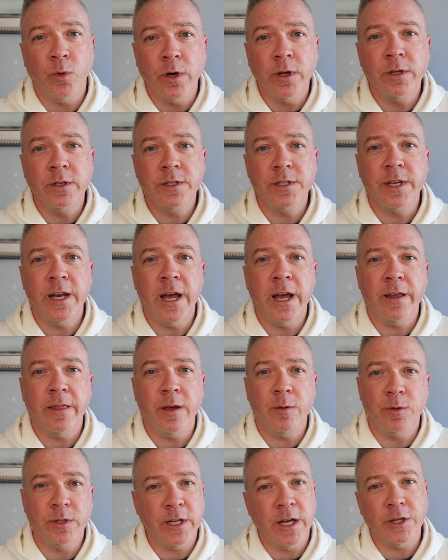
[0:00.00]
one snack
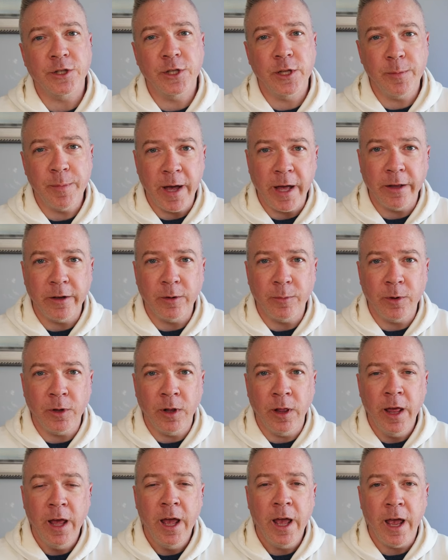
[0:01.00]
that was actually
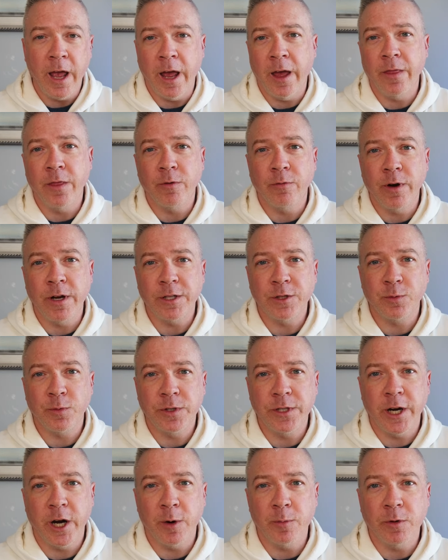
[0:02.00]
palatable and the rest were
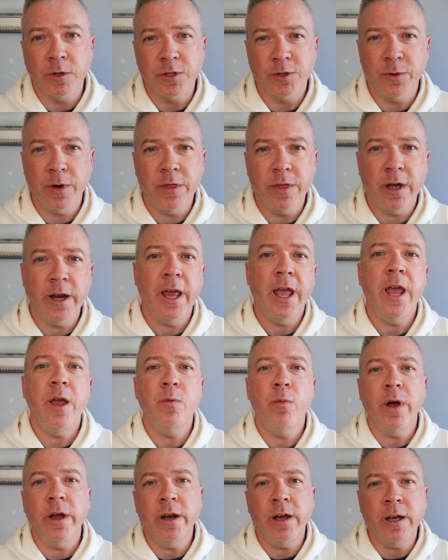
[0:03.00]
terrible. So I thought, hey,
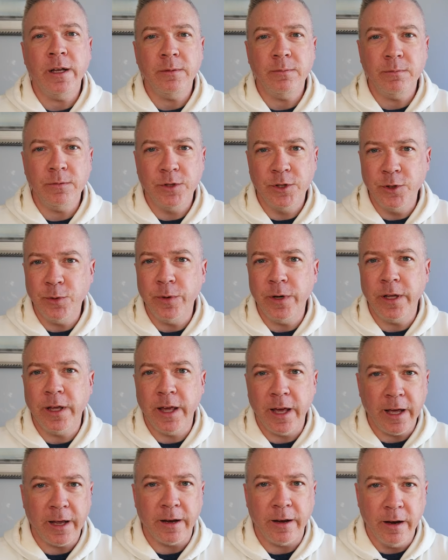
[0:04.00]
why not do it
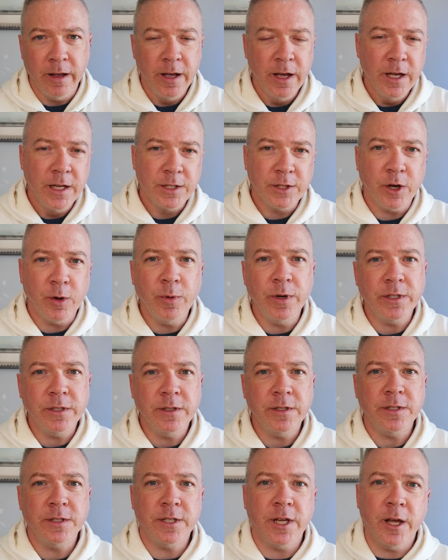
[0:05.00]
again? So I went to
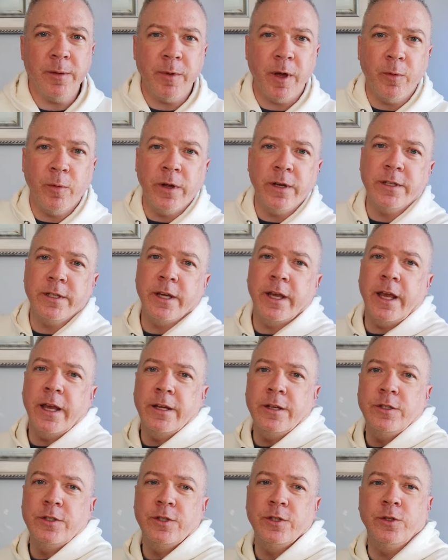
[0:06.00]
the same. I went
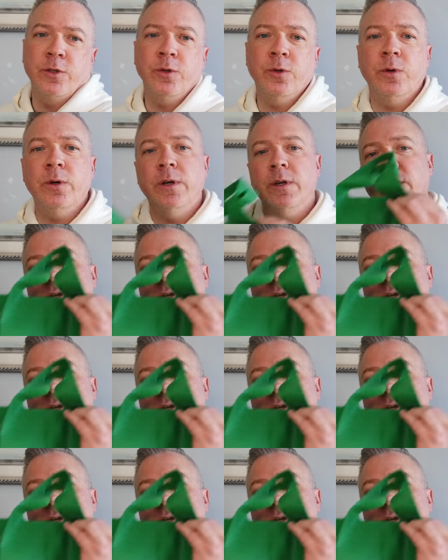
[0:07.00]
again to